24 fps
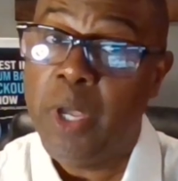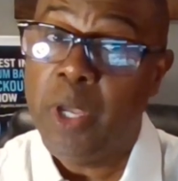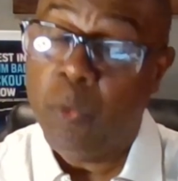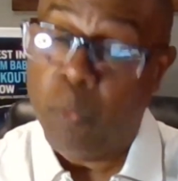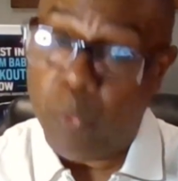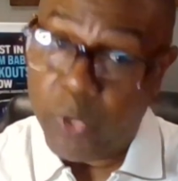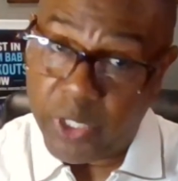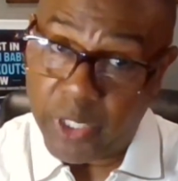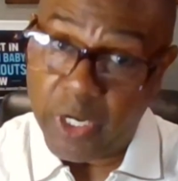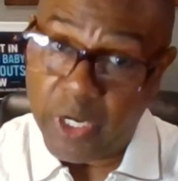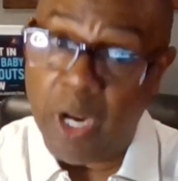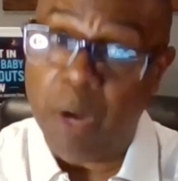
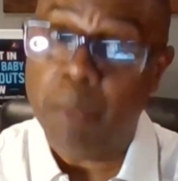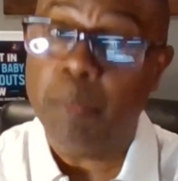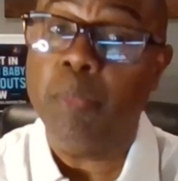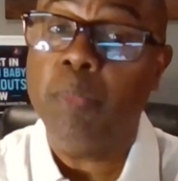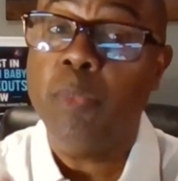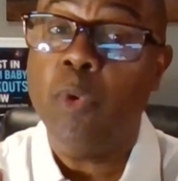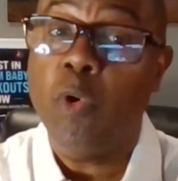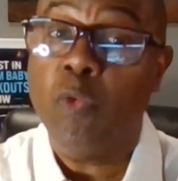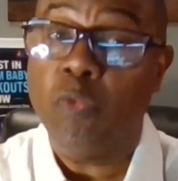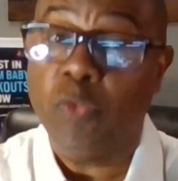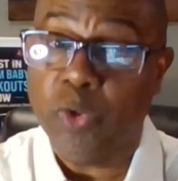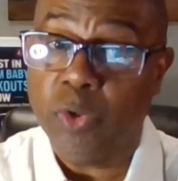We get up
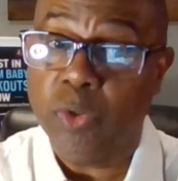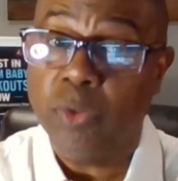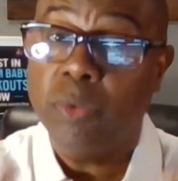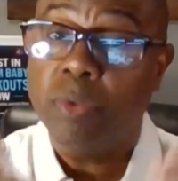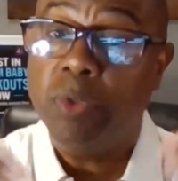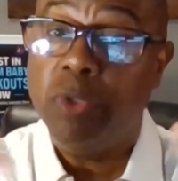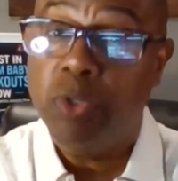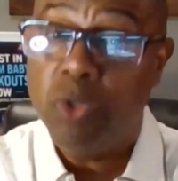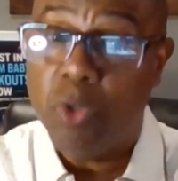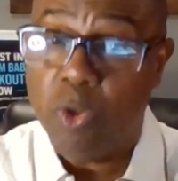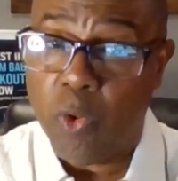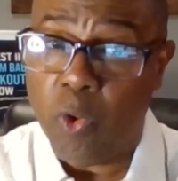over
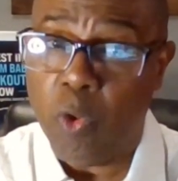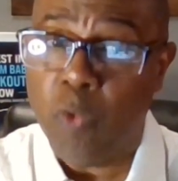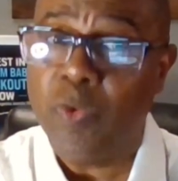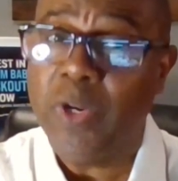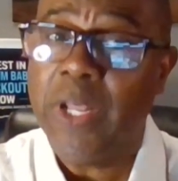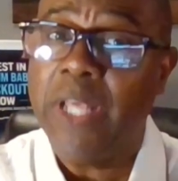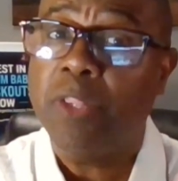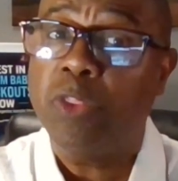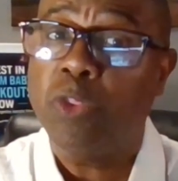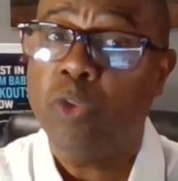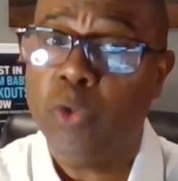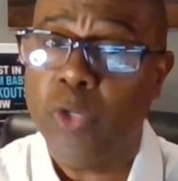
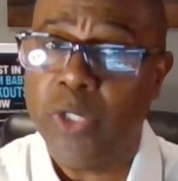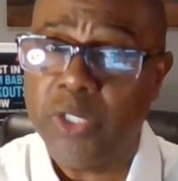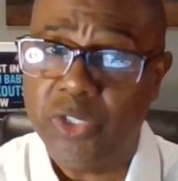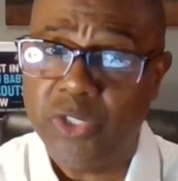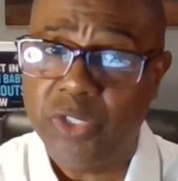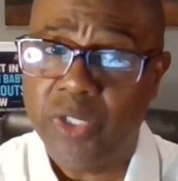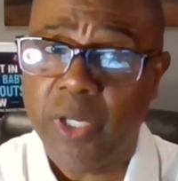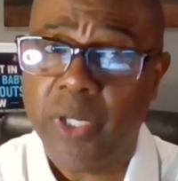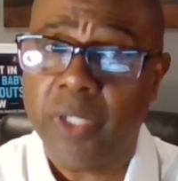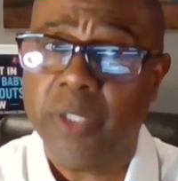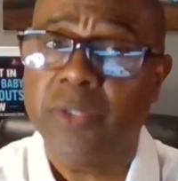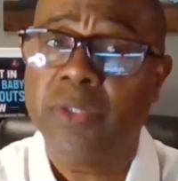that
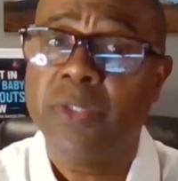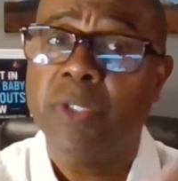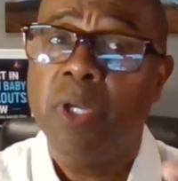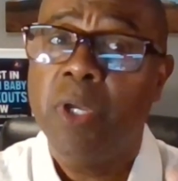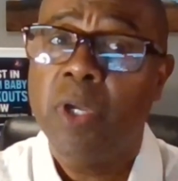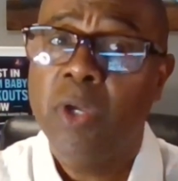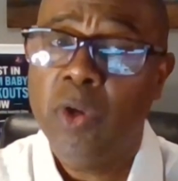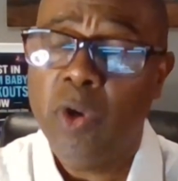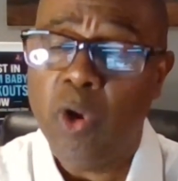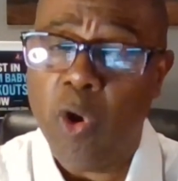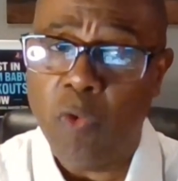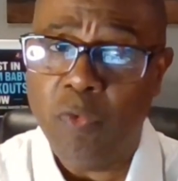36,
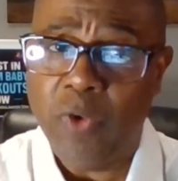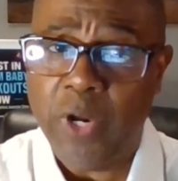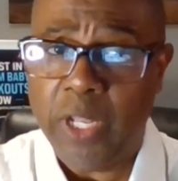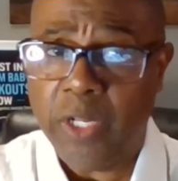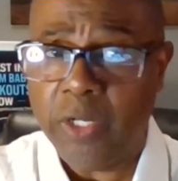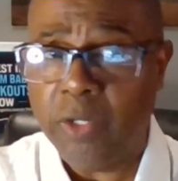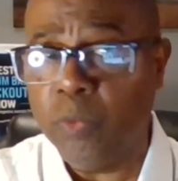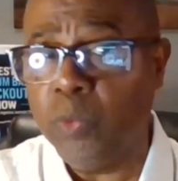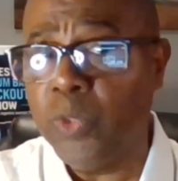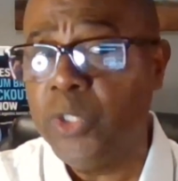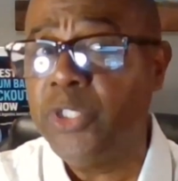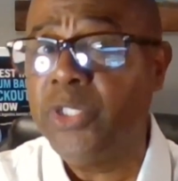over
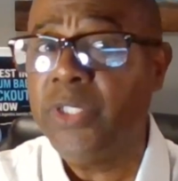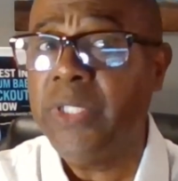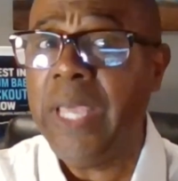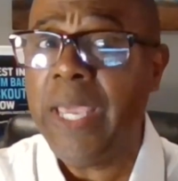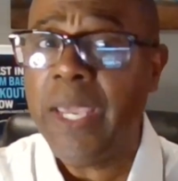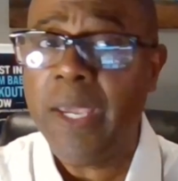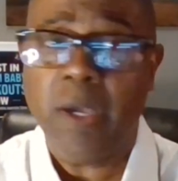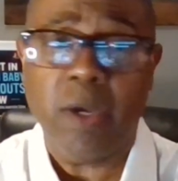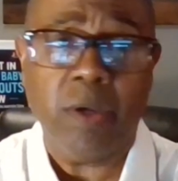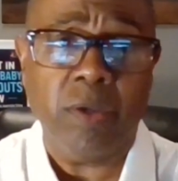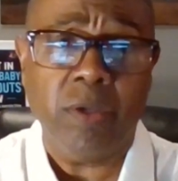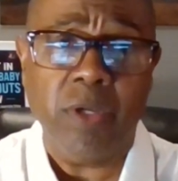that. We
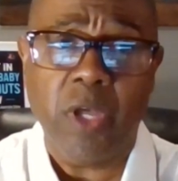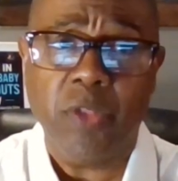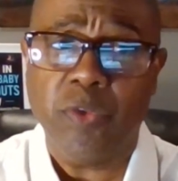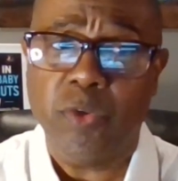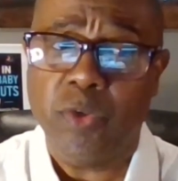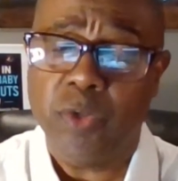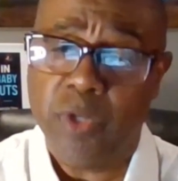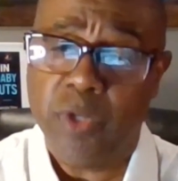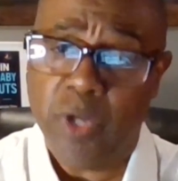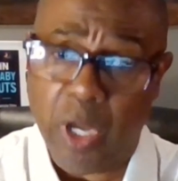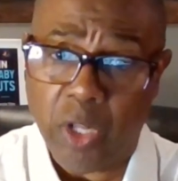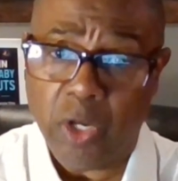stay
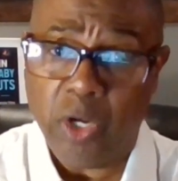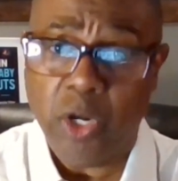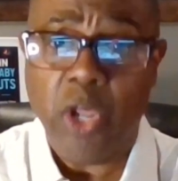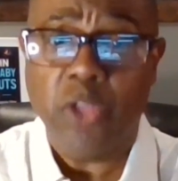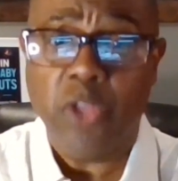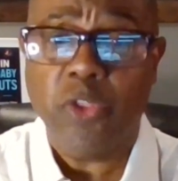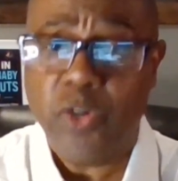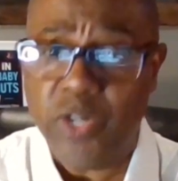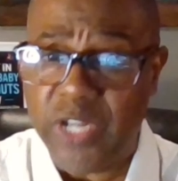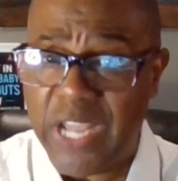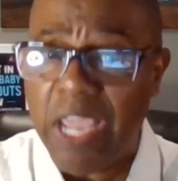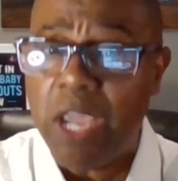
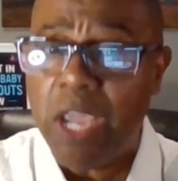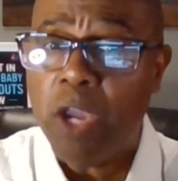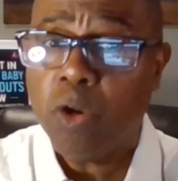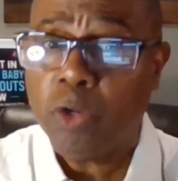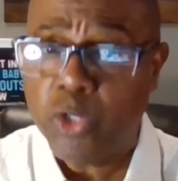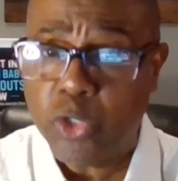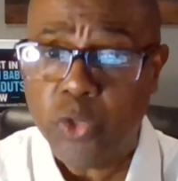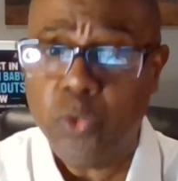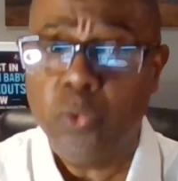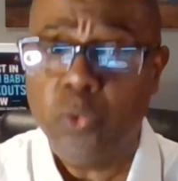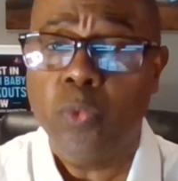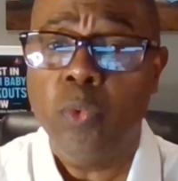another day or
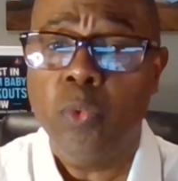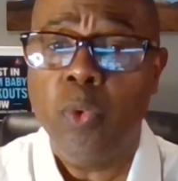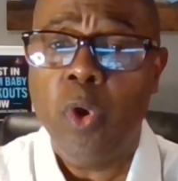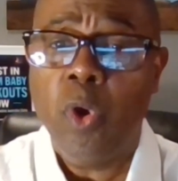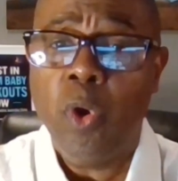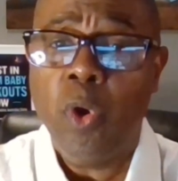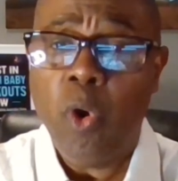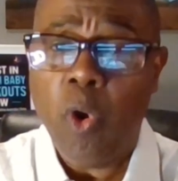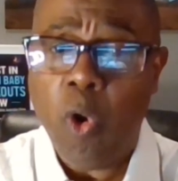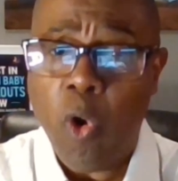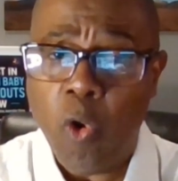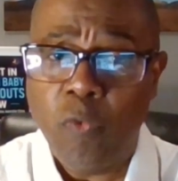two
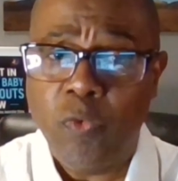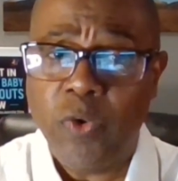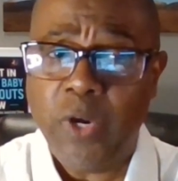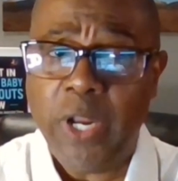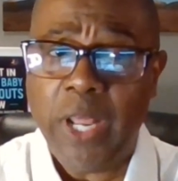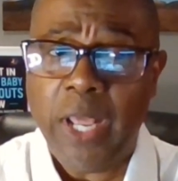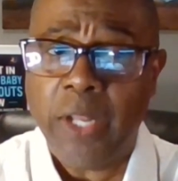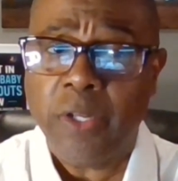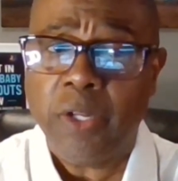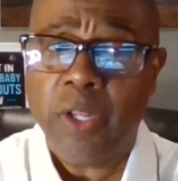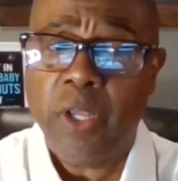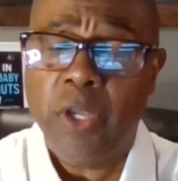over
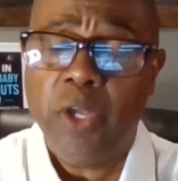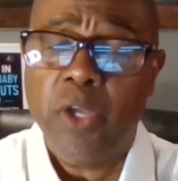that